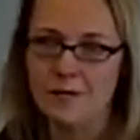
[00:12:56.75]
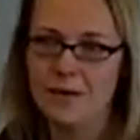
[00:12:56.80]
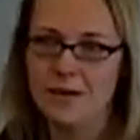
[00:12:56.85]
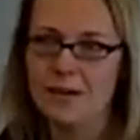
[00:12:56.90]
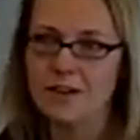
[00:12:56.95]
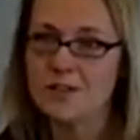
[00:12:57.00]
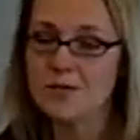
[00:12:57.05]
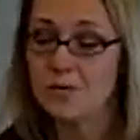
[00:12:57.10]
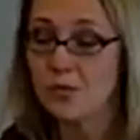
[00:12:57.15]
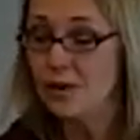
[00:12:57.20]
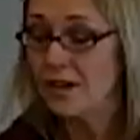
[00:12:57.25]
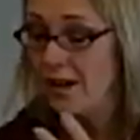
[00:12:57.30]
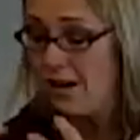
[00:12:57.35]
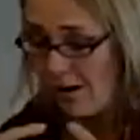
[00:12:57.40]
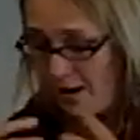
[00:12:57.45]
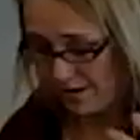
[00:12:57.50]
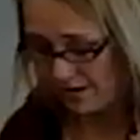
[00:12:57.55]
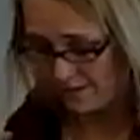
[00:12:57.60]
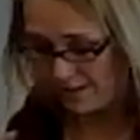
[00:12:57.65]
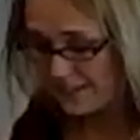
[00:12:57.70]
because we
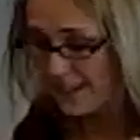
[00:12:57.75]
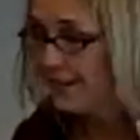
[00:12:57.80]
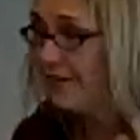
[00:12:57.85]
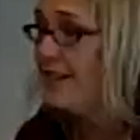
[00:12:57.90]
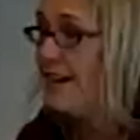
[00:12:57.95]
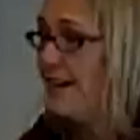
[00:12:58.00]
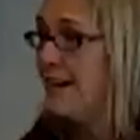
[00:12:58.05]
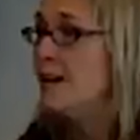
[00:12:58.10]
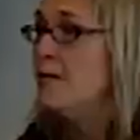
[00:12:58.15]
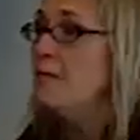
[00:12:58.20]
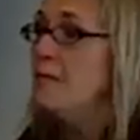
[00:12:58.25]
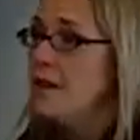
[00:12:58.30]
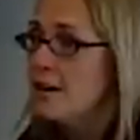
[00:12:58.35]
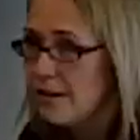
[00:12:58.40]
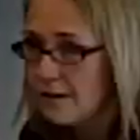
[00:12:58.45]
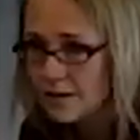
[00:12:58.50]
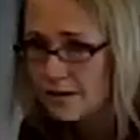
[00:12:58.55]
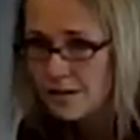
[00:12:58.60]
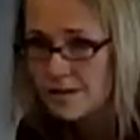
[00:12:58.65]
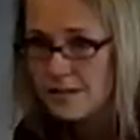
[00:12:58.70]
are living in
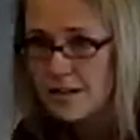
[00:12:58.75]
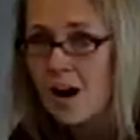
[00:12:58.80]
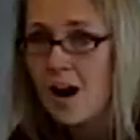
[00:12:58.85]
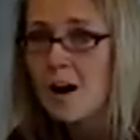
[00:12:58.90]
miracles.